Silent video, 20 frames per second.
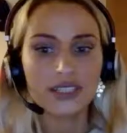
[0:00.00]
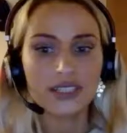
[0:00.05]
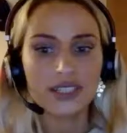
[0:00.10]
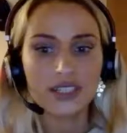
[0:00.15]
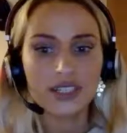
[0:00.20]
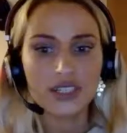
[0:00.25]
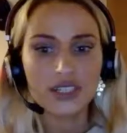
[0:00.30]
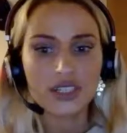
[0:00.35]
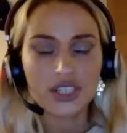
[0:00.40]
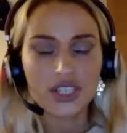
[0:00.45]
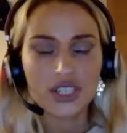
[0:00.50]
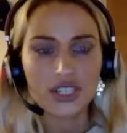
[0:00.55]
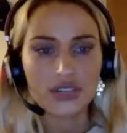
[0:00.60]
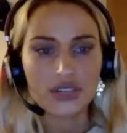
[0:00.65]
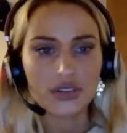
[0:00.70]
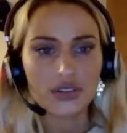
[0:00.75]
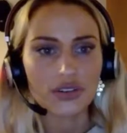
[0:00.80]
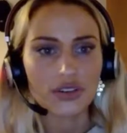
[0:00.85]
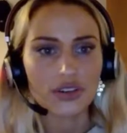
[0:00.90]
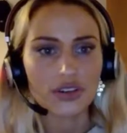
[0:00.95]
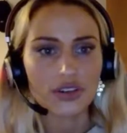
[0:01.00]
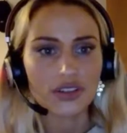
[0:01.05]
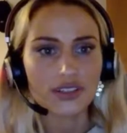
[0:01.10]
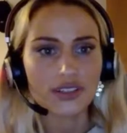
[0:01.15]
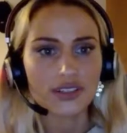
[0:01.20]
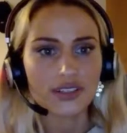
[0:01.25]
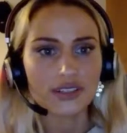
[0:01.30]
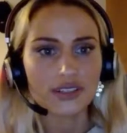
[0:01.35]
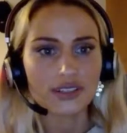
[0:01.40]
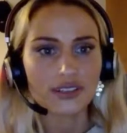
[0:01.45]
share your thoughts
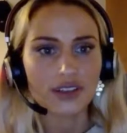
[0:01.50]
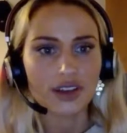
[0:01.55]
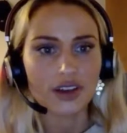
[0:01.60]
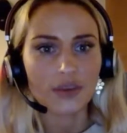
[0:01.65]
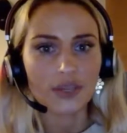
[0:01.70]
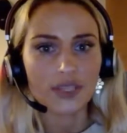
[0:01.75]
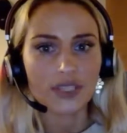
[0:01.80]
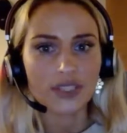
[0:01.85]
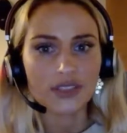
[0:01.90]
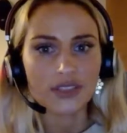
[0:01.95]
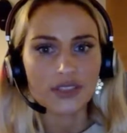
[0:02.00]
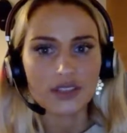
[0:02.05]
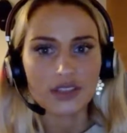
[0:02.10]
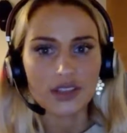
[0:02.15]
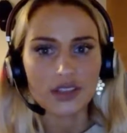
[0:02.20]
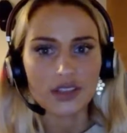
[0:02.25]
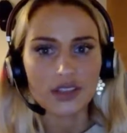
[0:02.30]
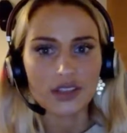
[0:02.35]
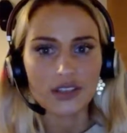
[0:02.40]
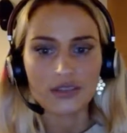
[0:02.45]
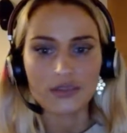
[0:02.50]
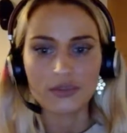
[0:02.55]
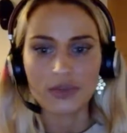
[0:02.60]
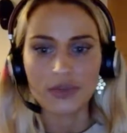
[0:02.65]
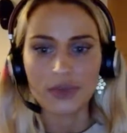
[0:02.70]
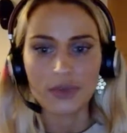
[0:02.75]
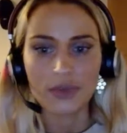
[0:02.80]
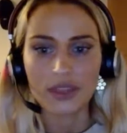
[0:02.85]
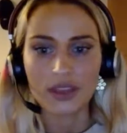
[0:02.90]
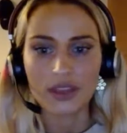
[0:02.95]
and comments on either
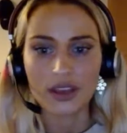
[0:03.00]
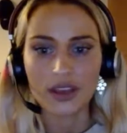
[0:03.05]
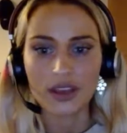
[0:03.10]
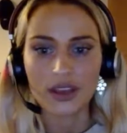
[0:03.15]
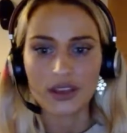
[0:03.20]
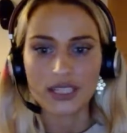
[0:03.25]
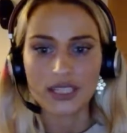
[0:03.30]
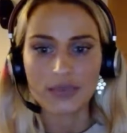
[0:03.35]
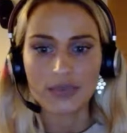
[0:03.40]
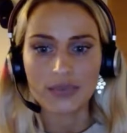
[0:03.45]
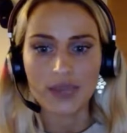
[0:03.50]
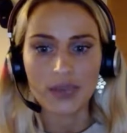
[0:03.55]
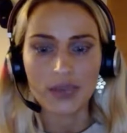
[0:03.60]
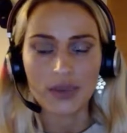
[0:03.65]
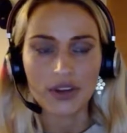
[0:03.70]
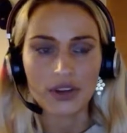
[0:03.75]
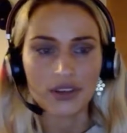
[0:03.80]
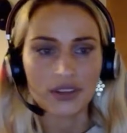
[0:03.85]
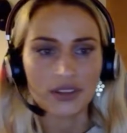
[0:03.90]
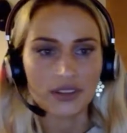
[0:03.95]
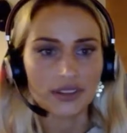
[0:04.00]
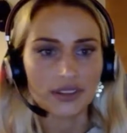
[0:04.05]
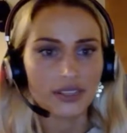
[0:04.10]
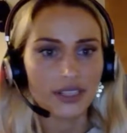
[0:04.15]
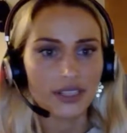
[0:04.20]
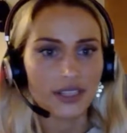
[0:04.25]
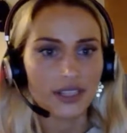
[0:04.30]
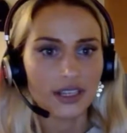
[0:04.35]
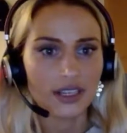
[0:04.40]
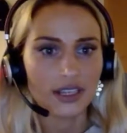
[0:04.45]
maybe the
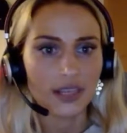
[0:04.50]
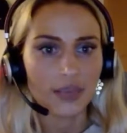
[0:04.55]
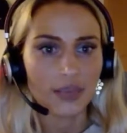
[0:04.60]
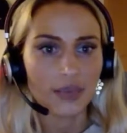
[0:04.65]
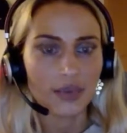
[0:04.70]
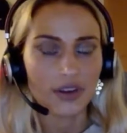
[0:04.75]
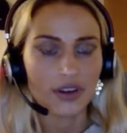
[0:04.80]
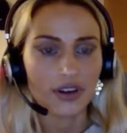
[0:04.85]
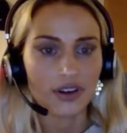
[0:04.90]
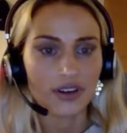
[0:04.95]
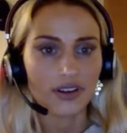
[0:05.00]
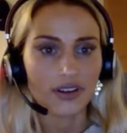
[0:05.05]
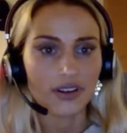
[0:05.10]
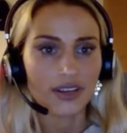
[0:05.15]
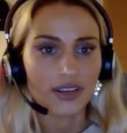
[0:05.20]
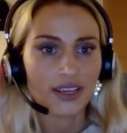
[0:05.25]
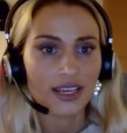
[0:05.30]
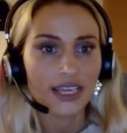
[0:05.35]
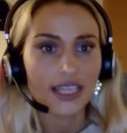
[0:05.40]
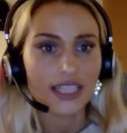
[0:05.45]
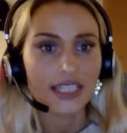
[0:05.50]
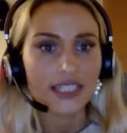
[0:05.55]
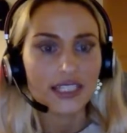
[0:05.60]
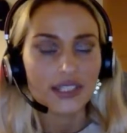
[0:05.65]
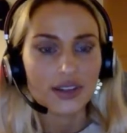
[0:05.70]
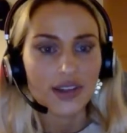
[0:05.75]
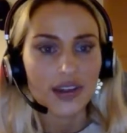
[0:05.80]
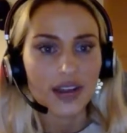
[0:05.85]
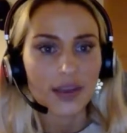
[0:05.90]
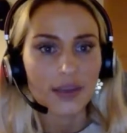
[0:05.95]
the Napier
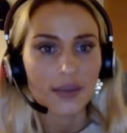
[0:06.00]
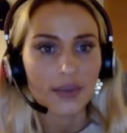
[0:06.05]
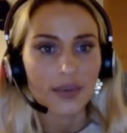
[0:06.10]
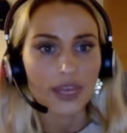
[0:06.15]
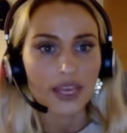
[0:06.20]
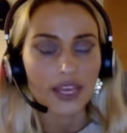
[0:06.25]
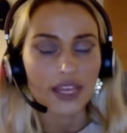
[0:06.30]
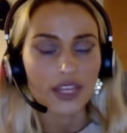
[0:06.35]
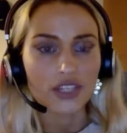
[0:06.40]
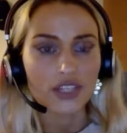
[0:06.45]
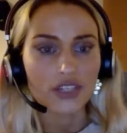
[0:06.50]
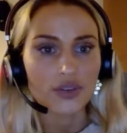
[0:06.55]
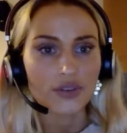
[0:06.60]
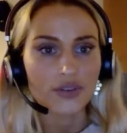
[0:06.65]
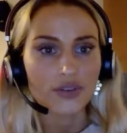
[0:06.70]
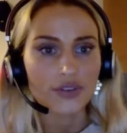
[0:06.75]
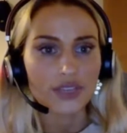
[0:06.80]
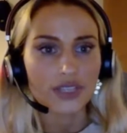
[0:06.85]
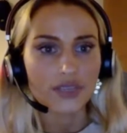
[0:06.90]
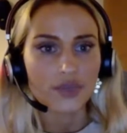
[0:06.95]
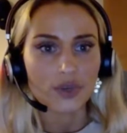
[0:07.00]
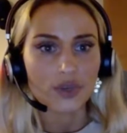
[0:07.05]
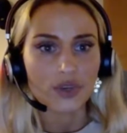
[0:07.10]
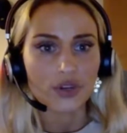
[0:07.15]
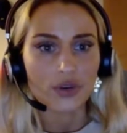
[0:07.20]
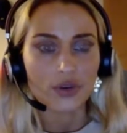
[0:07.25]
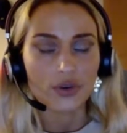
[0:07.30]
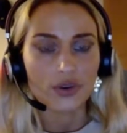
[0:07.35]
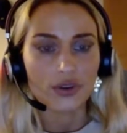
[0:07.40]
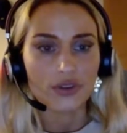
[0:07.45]
Instagram page or Facebook,
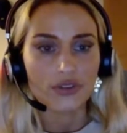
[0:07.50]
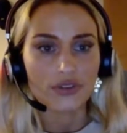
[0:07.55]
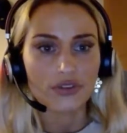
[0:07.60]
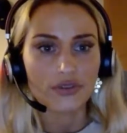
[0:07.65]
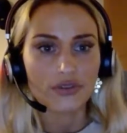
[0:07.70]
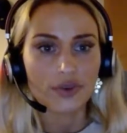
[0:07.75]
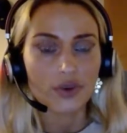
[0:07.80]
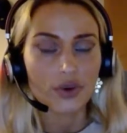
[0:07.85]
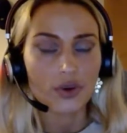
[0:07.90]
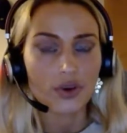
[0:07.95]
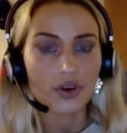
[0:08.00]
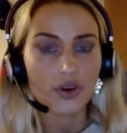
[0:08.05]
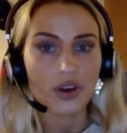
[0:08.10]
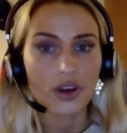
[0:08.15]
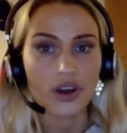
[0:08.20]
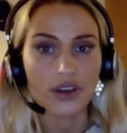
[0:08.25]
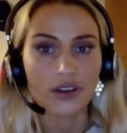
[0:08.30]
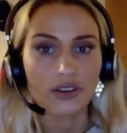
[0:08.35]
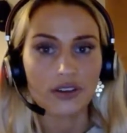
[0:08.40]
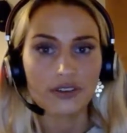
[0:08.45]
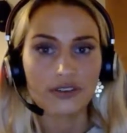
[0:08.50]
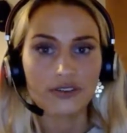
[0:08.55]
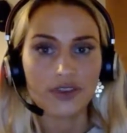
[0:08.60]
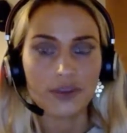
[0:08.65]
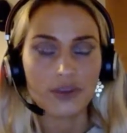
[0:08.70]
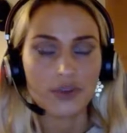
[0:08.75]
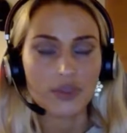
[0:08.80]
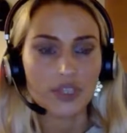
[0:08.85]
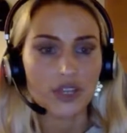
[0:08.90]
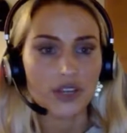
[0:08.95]
or on
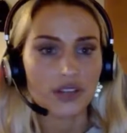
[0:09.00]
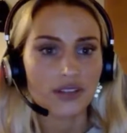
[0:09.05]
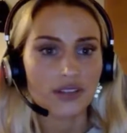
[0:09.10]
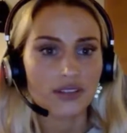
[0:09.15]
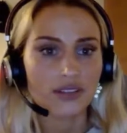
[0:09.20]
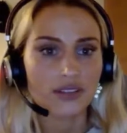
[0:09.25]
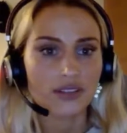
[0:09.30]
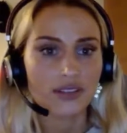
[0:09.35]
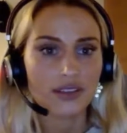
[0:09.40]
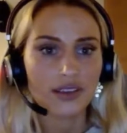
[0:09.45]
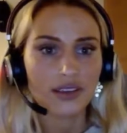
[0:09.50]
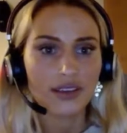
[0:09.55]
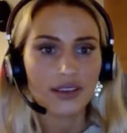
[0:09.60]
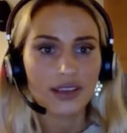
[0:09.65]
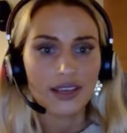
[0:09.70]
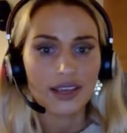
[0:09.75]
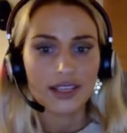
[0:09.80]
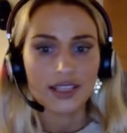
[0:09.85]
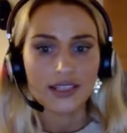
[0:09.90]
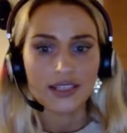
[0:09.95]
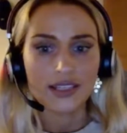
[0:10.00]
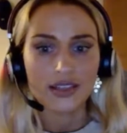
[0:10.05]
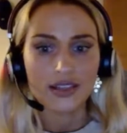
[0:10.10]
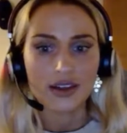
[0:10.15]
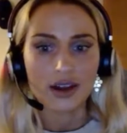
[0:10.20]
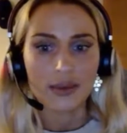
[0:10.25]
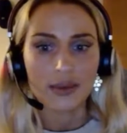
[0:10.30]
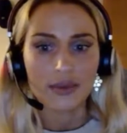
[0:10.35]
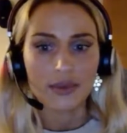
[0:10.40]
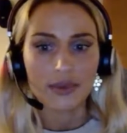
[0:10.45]
FemSoc's
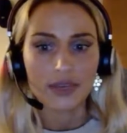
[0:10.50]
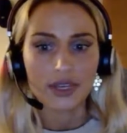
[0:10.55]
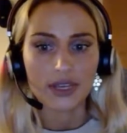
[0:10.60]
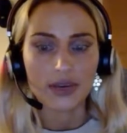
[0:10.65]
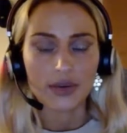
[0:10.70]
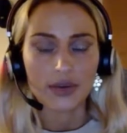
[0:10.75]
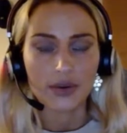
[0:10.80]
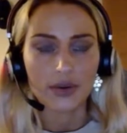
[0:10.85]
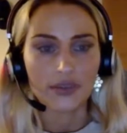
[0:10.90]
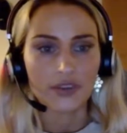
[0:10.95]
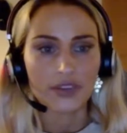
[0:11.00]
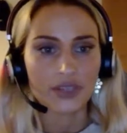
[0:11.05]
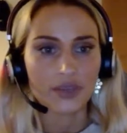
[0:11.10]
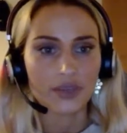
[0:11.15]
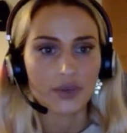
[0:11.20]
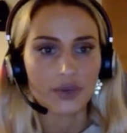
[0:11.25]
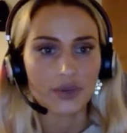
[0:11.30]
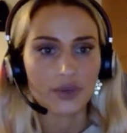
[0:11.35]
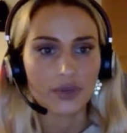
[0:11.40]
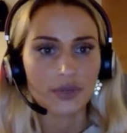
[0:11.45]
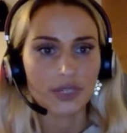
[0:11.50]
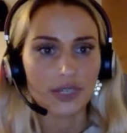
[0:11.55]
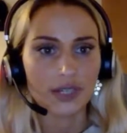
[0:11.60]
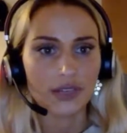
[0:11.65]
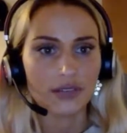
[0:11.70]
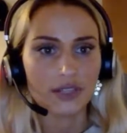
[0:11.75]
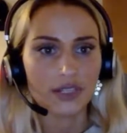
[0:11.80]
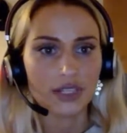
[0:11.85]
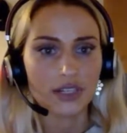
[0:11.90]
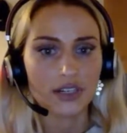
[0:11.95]
Instagram or Facebook. We'd love to
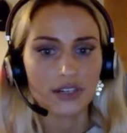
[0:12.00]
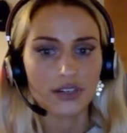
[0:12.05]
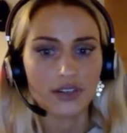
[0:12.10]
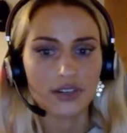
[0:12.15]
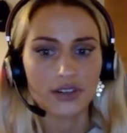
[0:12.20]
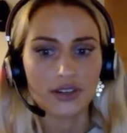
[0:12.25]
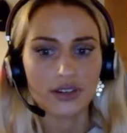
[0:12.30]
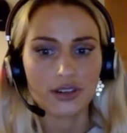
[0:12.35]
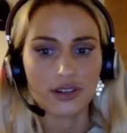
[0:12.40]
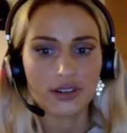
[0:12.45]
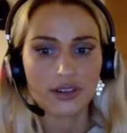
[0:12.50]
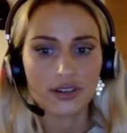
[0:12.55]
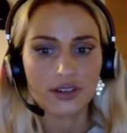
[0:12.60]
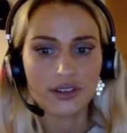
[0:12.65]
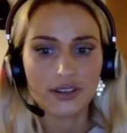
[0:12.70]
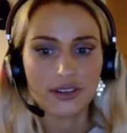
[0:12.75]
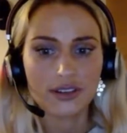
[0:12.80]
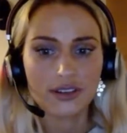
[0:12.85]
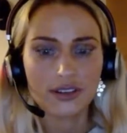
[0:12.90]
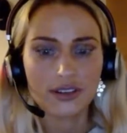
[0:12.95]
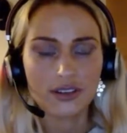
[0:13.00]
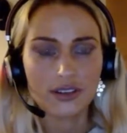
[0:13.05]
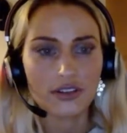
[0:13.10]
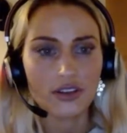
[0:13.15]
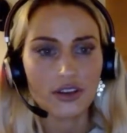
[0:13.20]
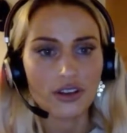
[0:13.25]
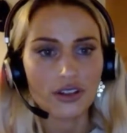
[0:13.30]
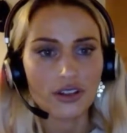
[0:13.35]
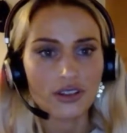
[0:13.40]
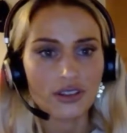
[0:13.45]
hear your
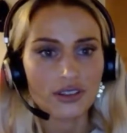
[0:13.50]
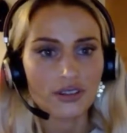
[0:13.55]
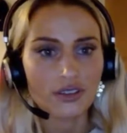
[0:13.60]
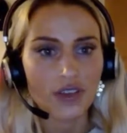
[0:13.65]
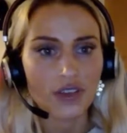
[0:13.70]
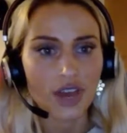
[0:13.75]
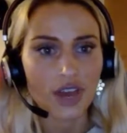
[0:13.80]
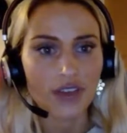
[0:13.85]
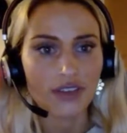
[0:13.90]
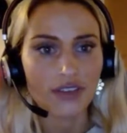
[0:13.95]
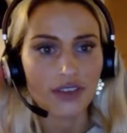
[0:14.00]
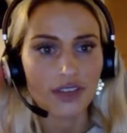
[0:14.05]
thoughts if you have them.